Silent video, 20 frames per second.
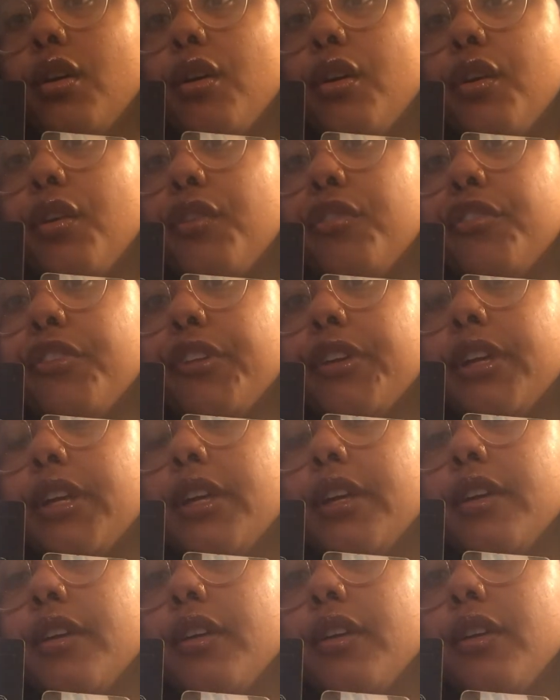over
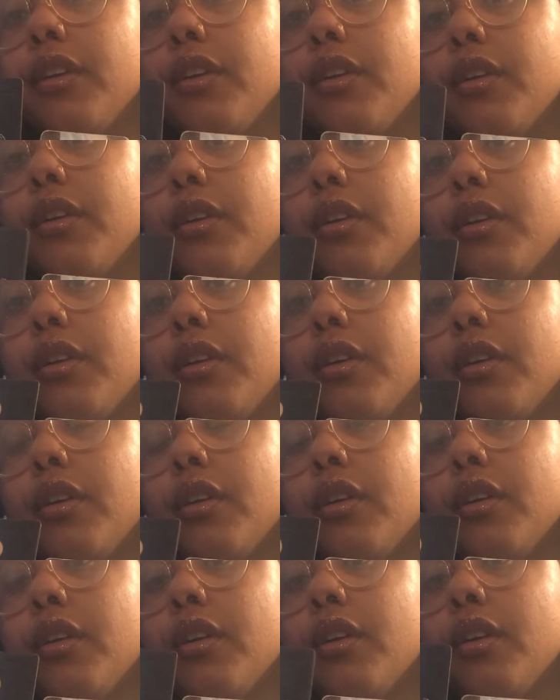here
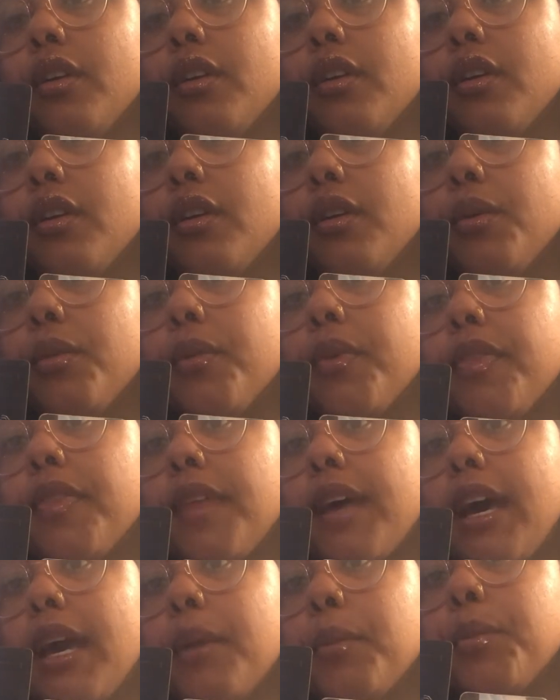with the
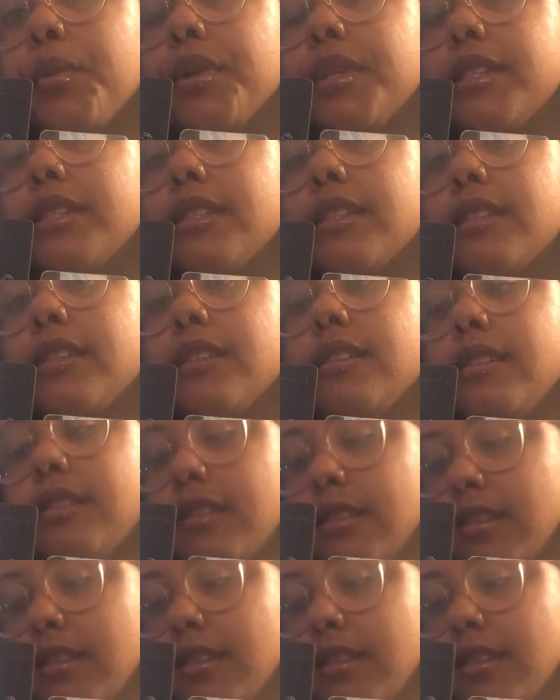High Priestess,